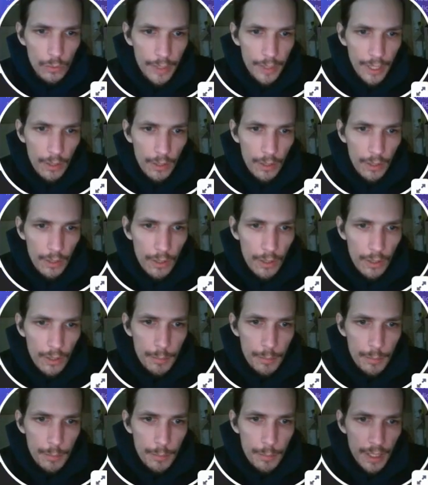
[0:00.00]
down a bit
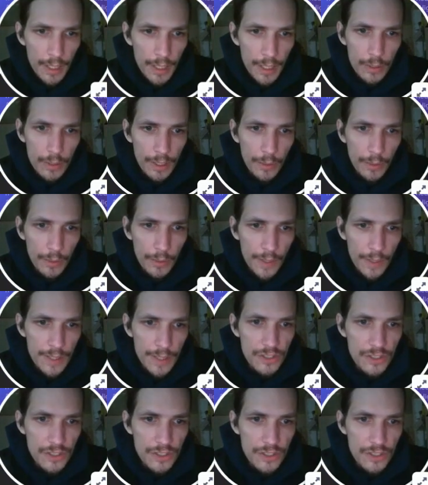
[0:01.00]
here and go into complete
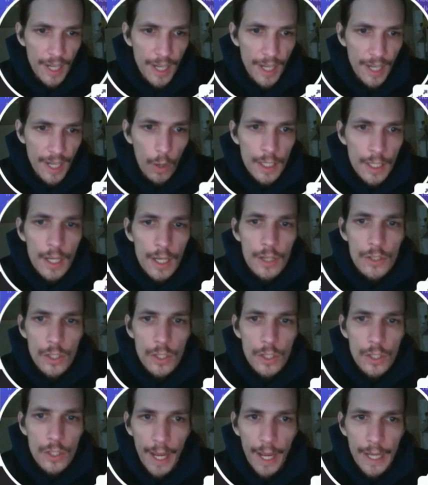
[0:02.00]
step 1,
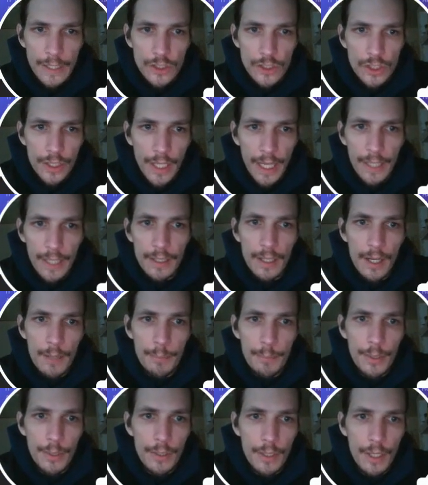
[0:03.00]
you will actually end
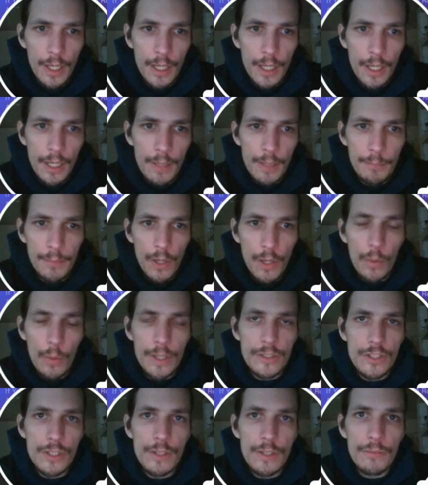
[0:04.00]
up
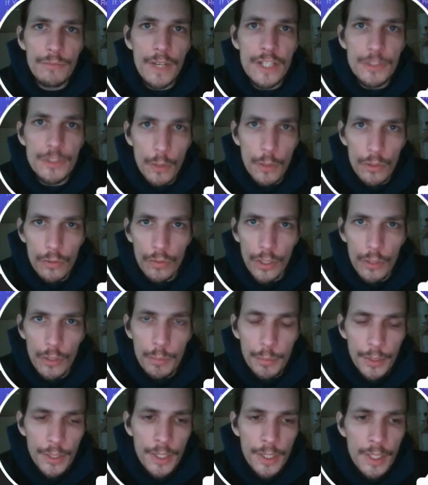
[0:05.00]
going to the Facebook
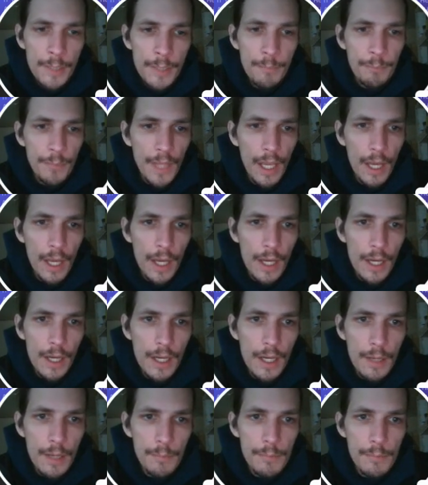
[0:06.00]
group,
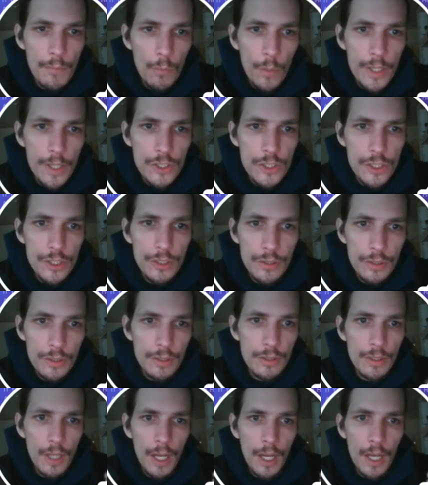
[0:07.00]
which
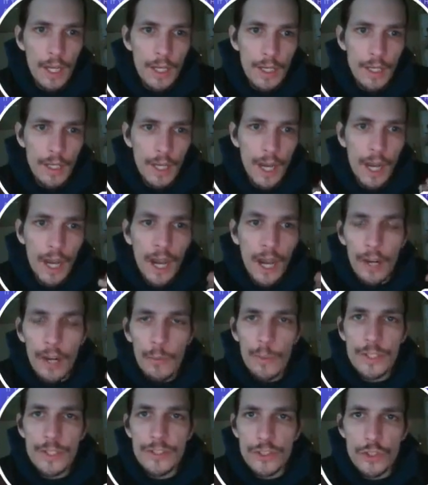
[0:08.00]
I
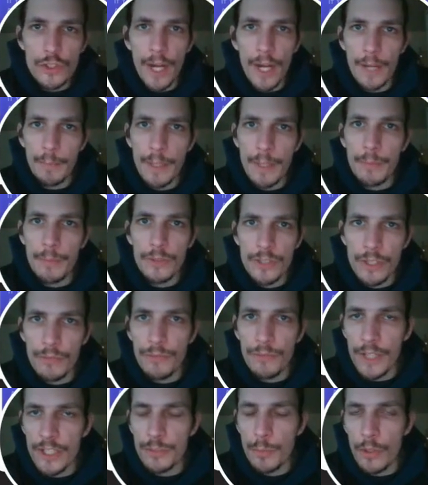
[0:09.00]
always direct people to
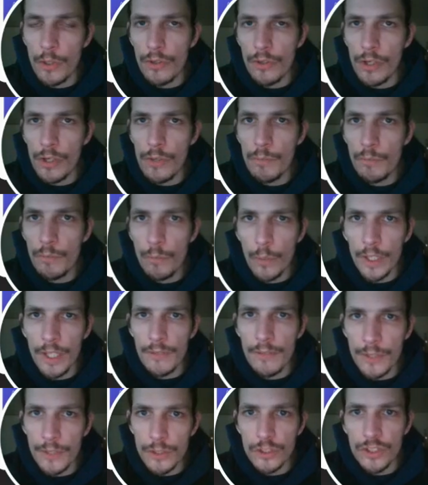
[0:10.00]
the Facebook group when
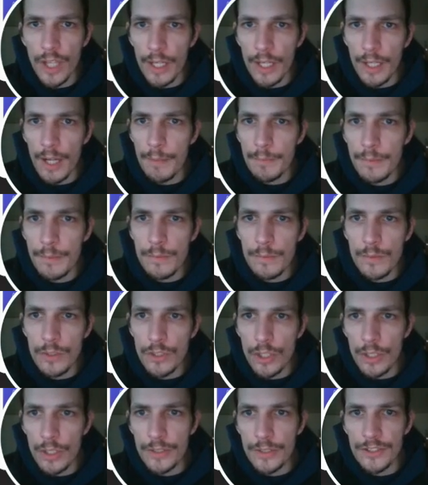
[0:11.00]
they first sign up.
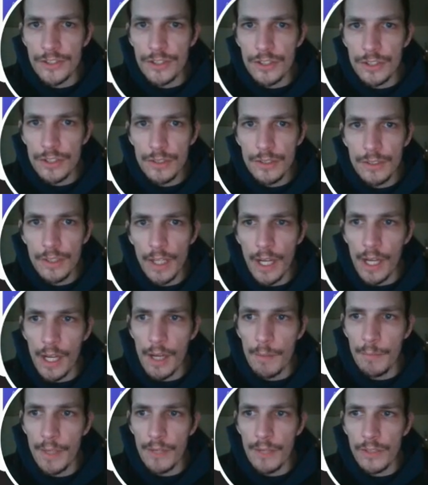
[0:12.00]
Just
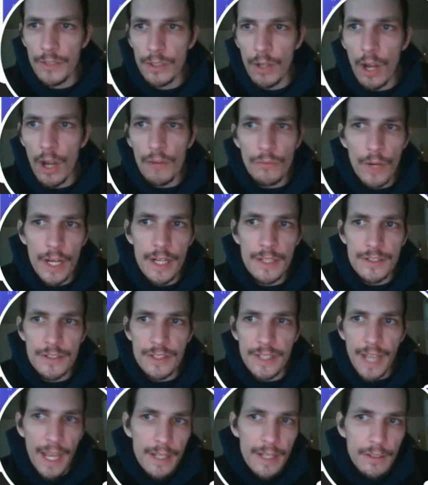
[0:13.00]
if they're not ready
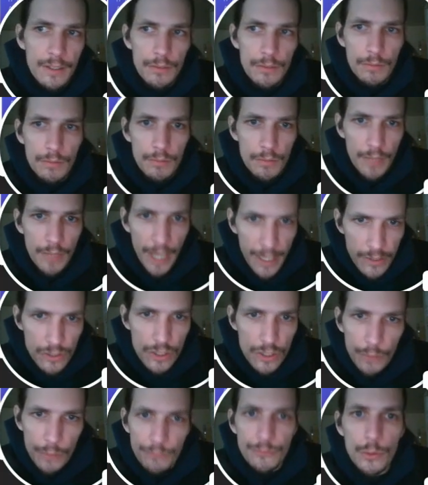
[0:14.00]
to get
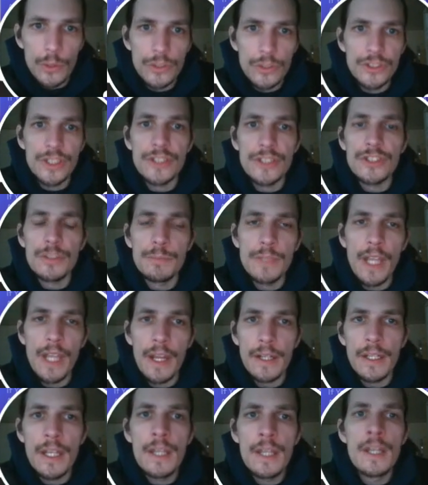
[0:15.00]
into the full system
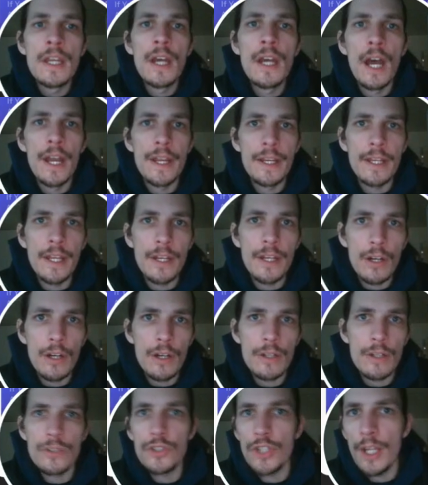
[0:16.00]
yet, I
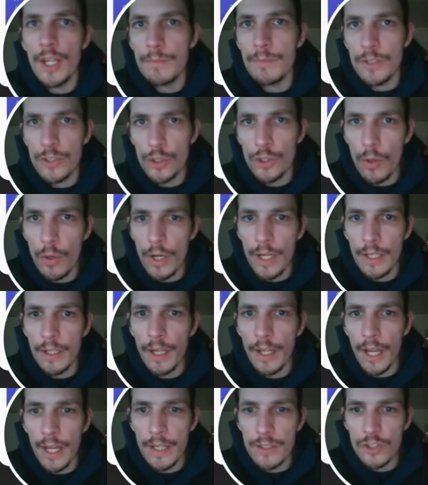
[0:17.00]
encourage them to
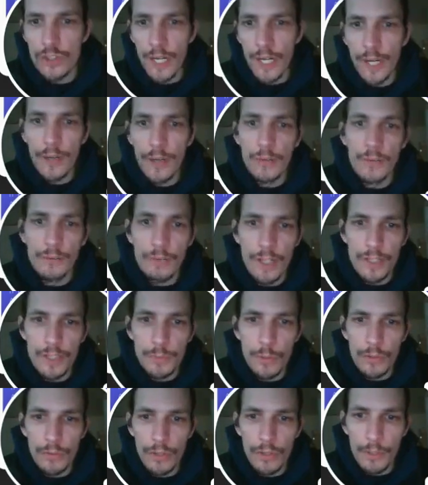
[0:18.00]
join and check out the
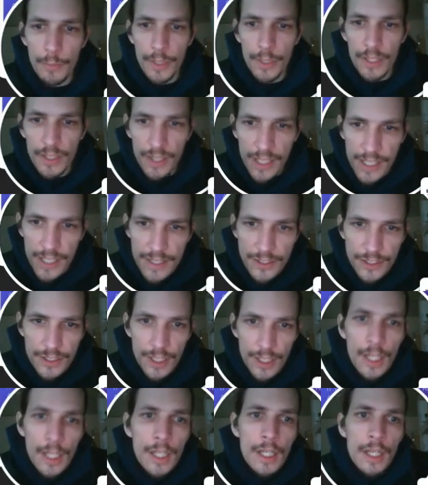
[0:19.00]
Facebook group at
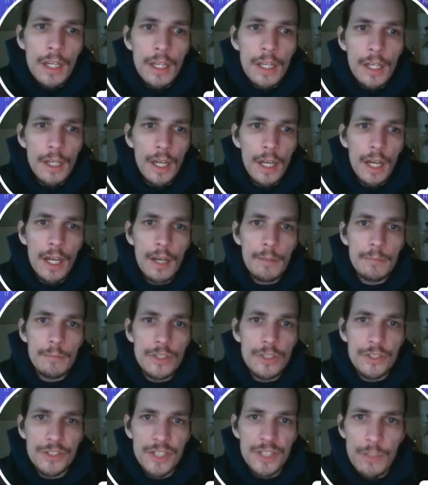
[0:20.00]
least,
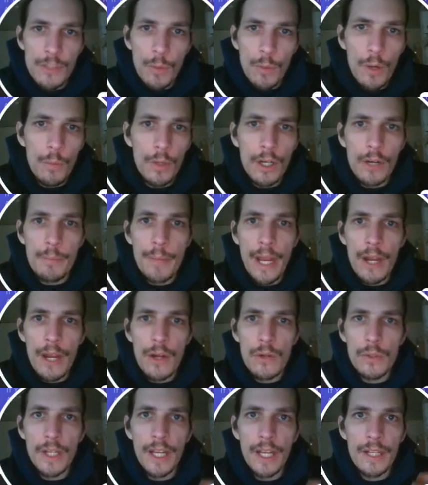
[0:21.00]
to see what we're
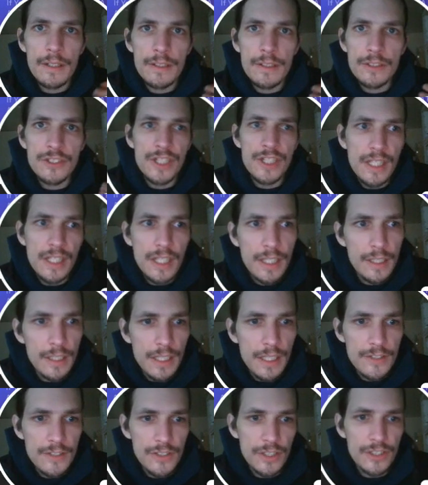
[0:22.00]
about and to see
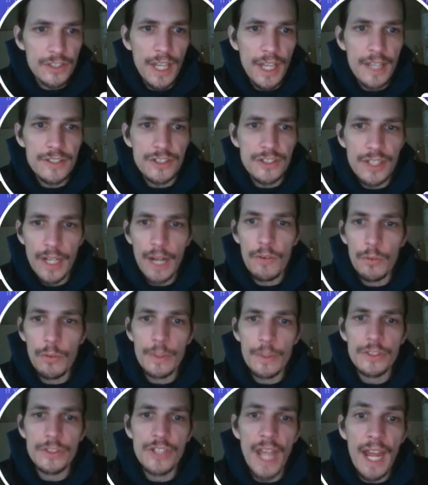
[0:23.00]
the success that
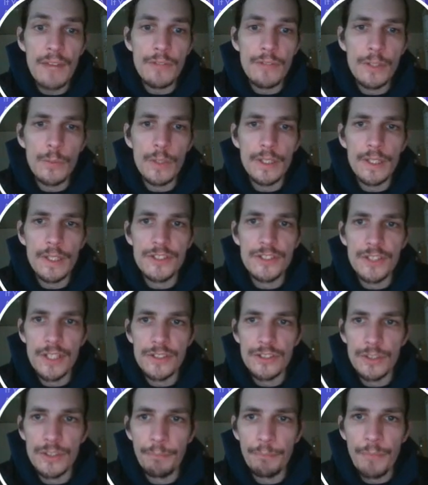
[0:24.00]
everyone's having with this
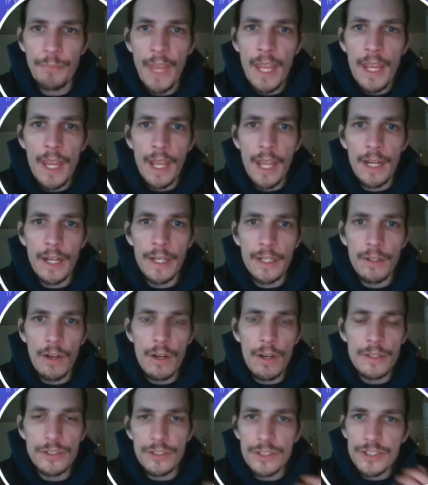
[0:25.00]
system. And I can
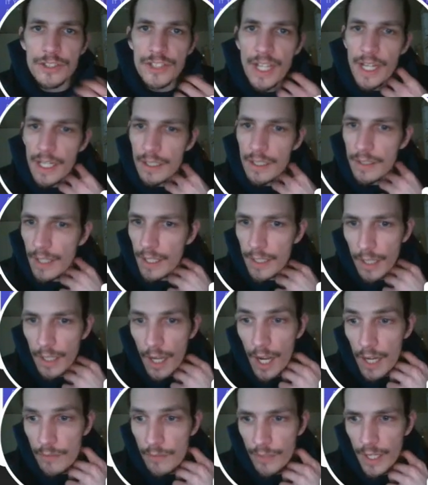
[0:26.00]
honestly say that
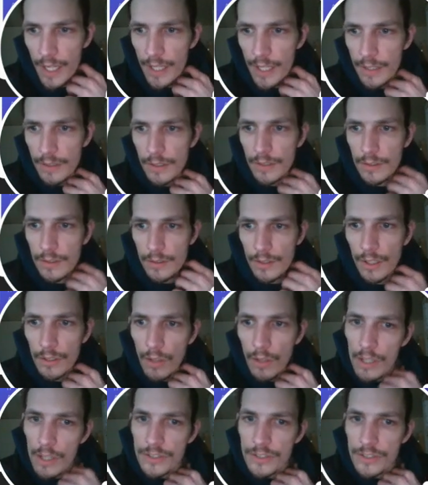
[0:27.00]
I've had a lot of